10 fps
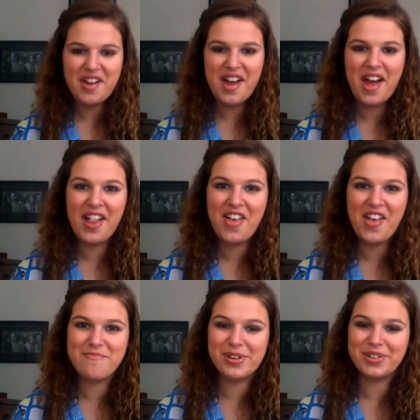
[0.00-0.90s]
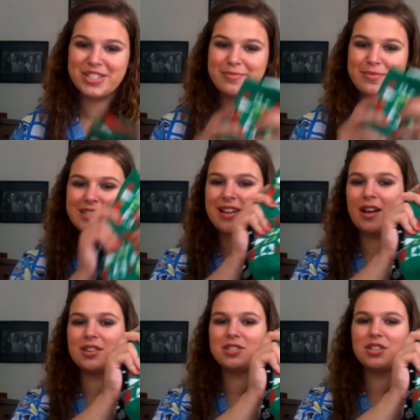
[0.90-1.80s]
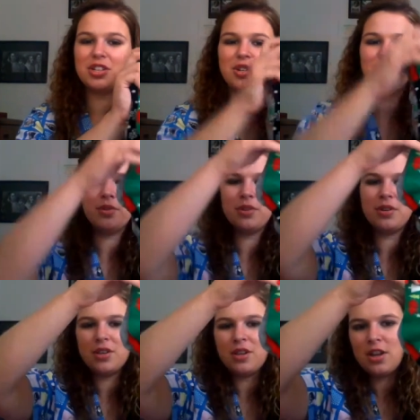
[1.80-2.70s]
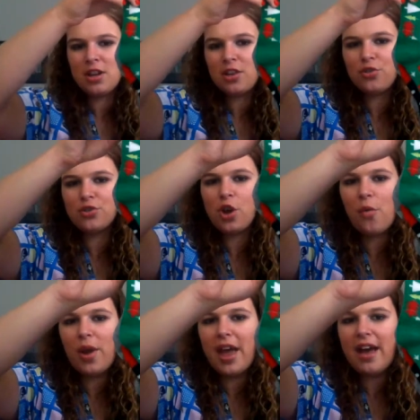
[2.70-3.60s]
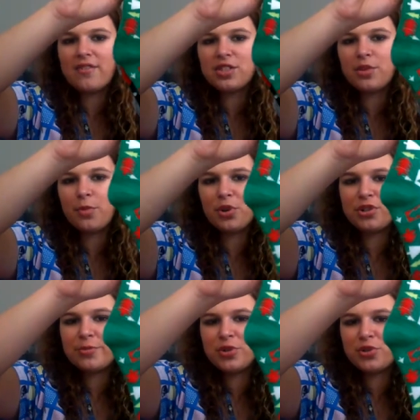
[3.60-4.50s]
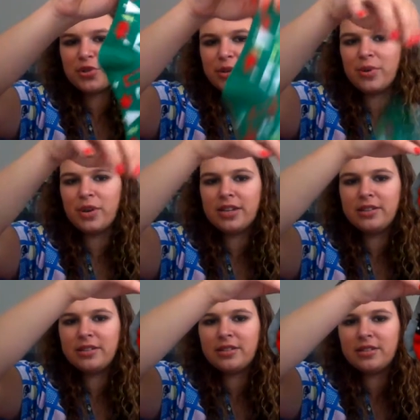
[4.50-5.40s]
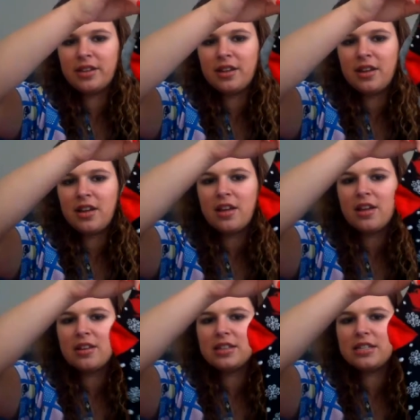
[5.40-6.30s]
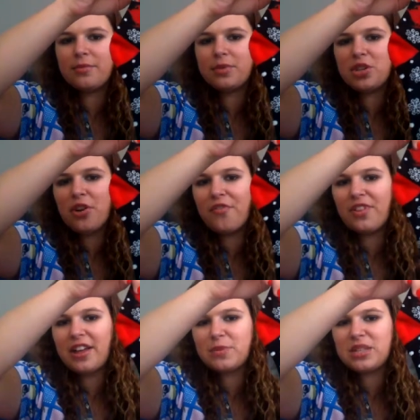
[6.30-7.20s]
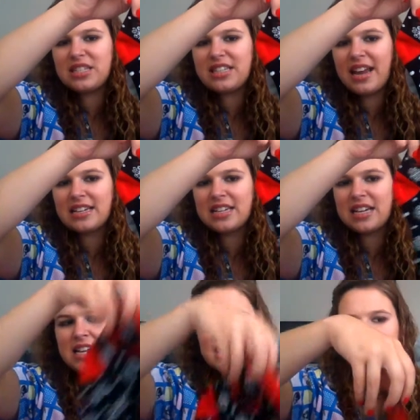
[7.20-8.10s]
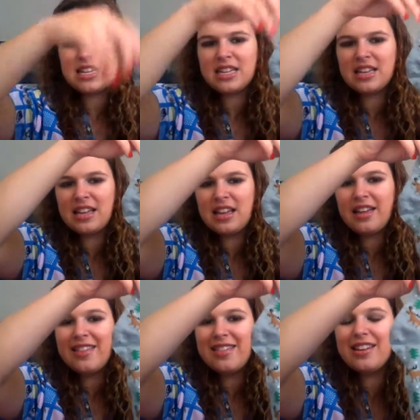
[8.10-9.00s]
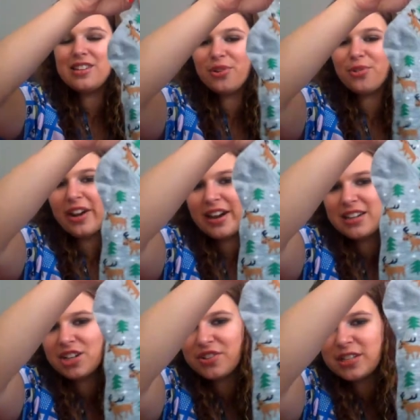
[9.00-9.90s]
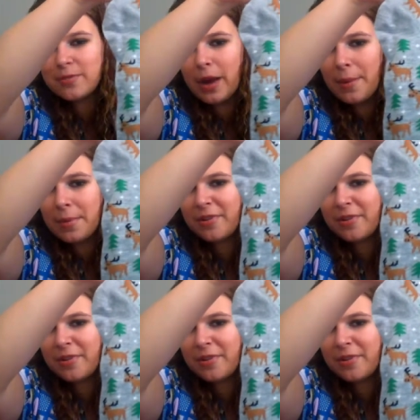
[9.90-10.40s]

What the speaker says: I love the Christmas socks, too. So, we have some Christmas tree ones. Some snowflakes with Santa. These are reindeer. These might be my